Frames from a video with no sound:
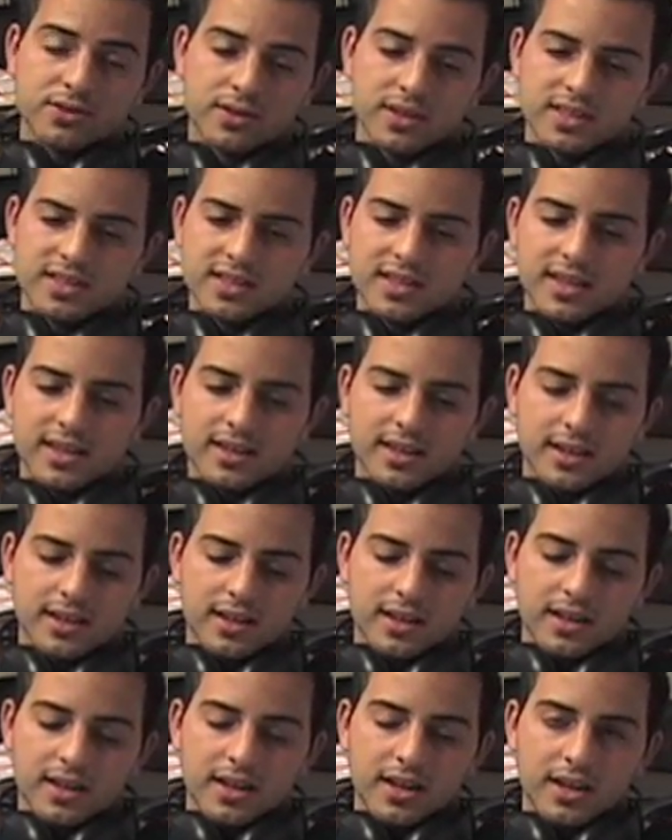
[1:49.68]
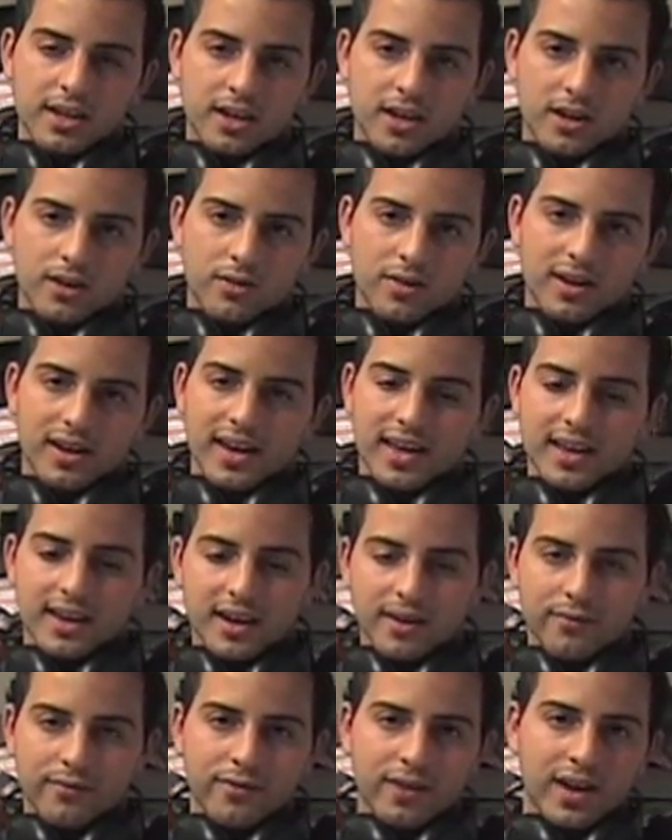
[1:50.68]
so I said, I
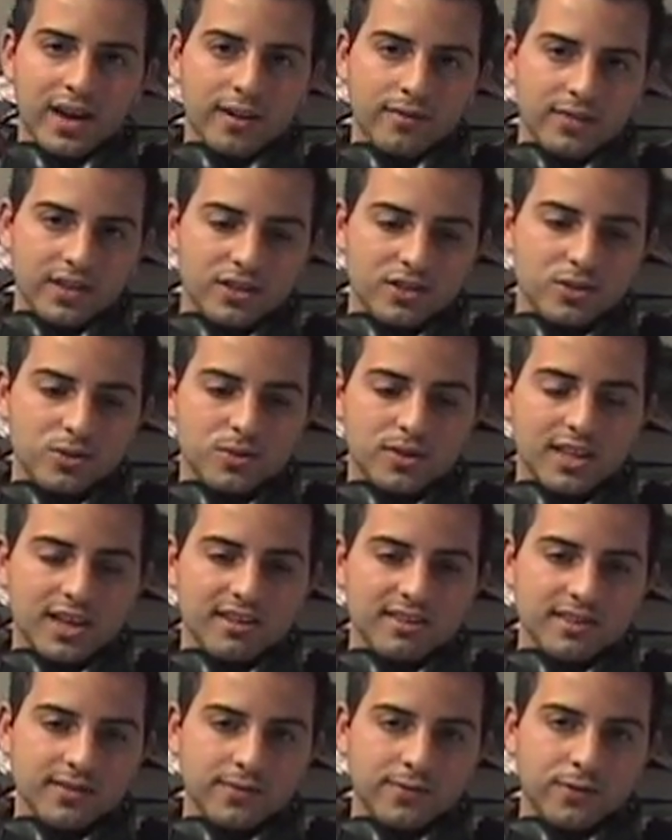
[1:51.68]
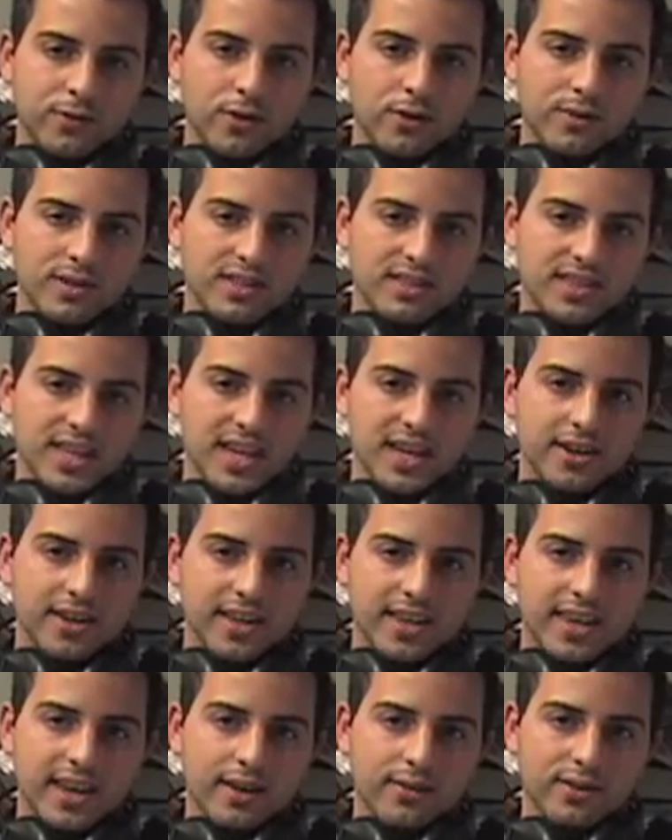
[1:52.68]
got involved in 2004 with Senator
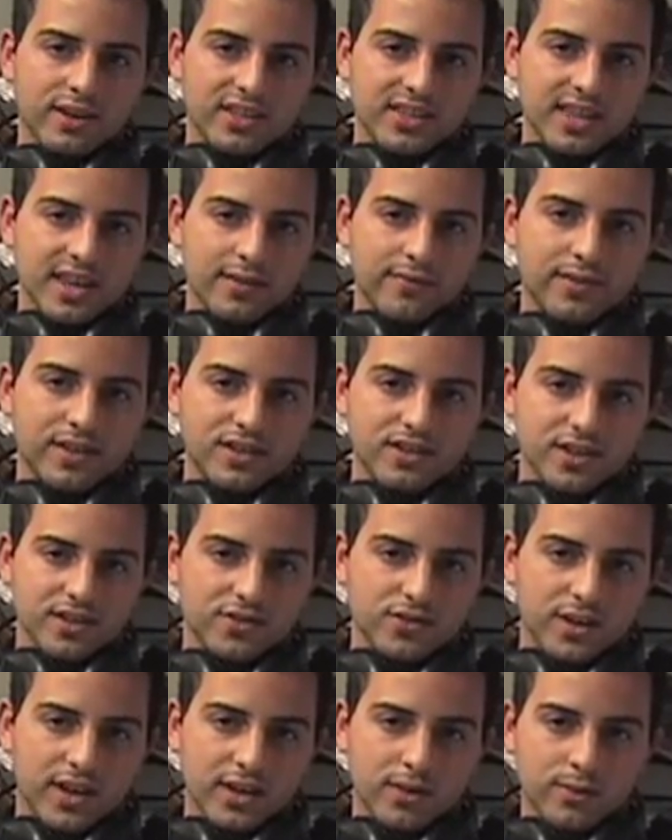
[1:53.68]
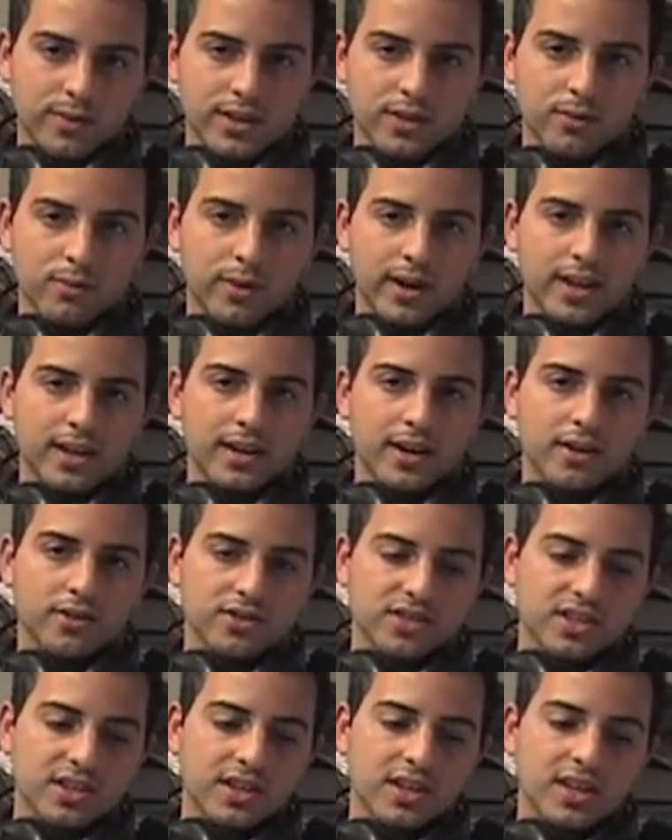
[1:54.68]
Kerry's effort to try to win the White
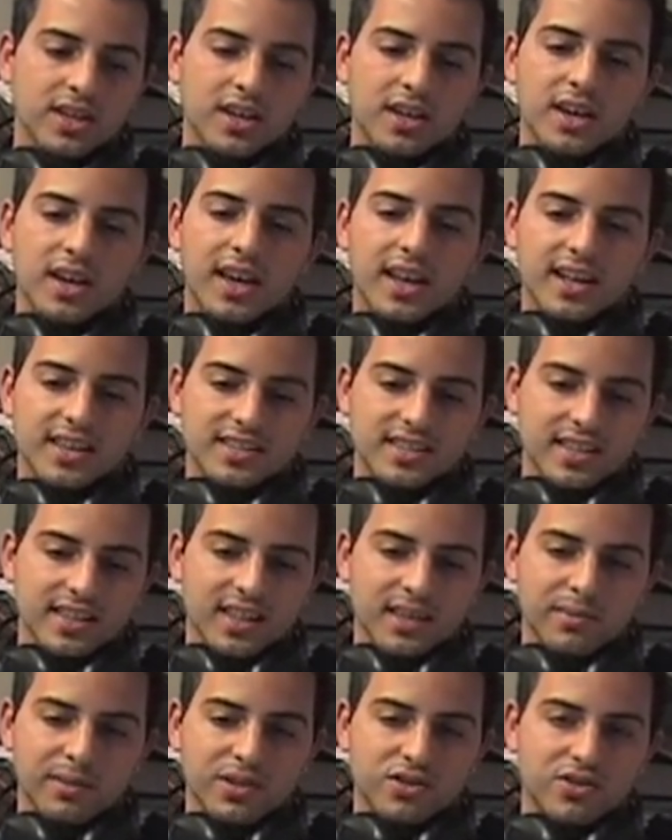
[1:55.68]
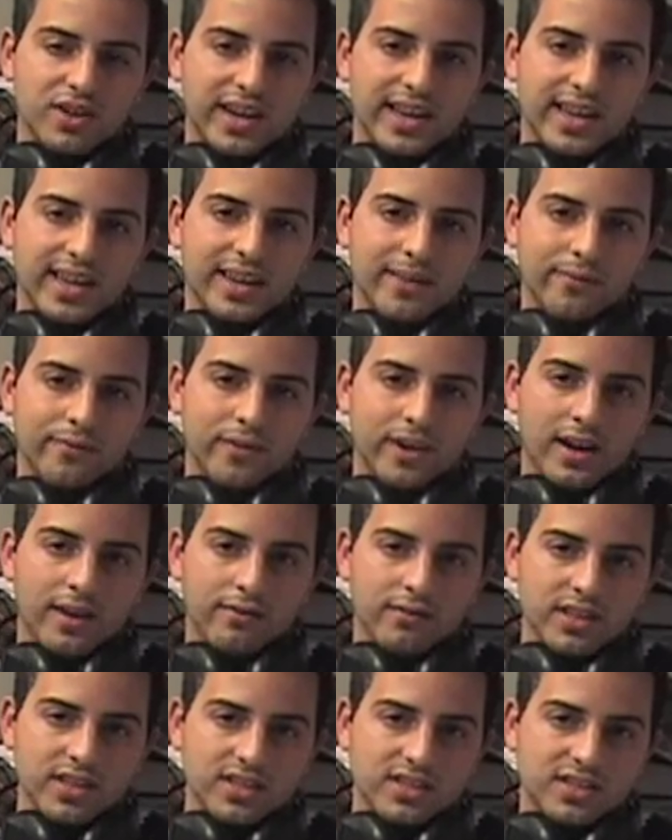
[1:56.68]
House, and I said, let me try to get
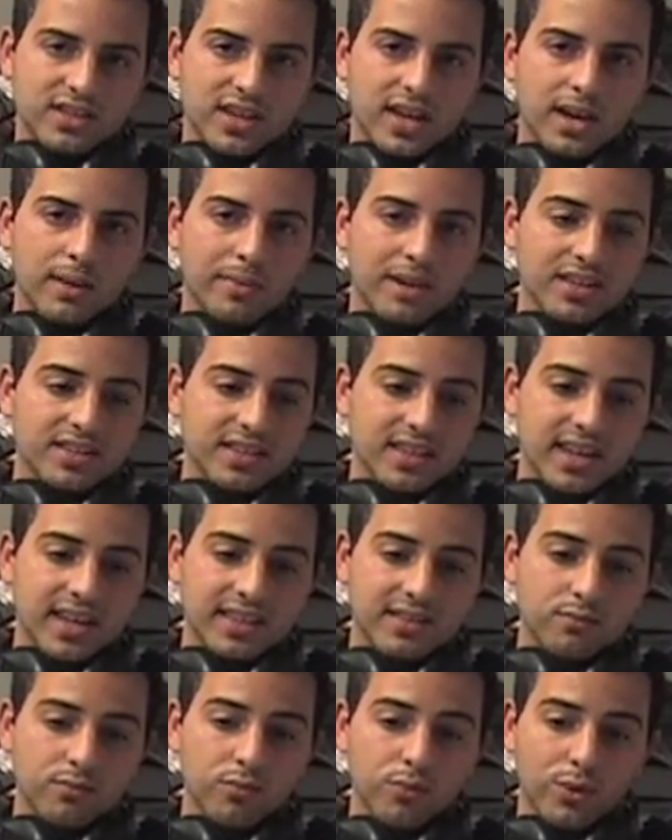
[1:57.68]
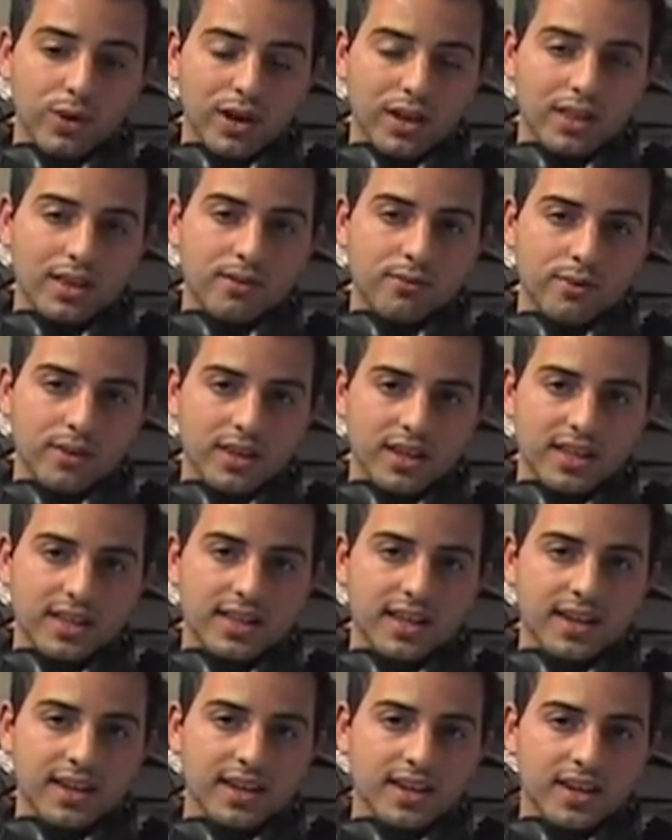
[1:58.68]
involved this time. I said, I really, really
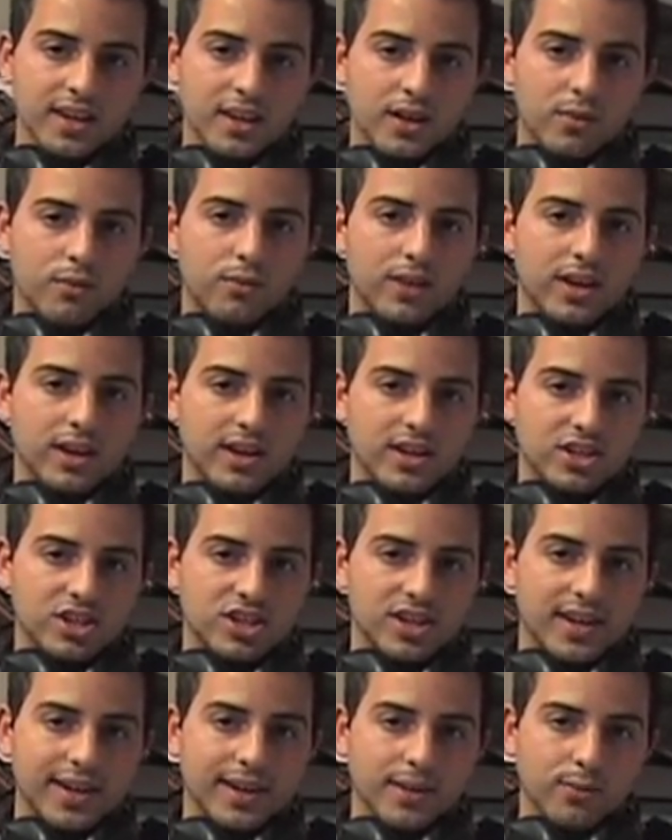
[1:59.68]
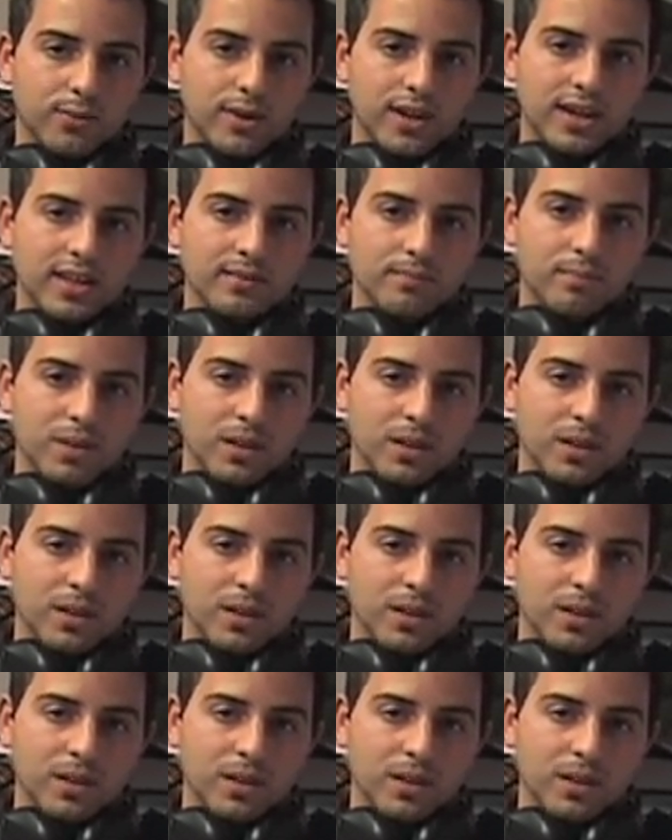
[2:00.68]
think we got a shot at winning.